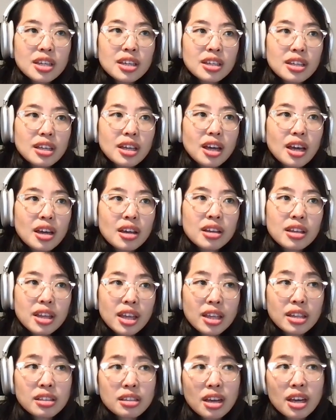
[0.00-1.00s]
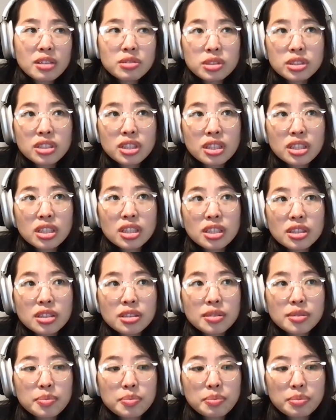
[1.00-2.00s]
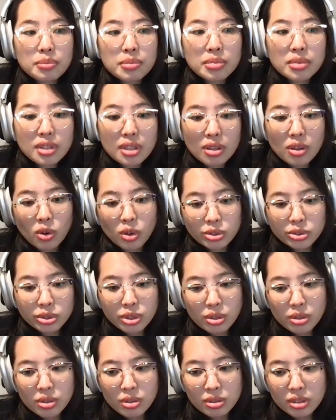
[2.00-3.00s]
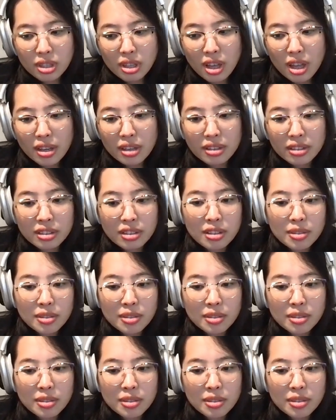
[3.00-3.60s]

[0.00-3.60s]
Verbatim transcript: Uh, and I would say it, also gotten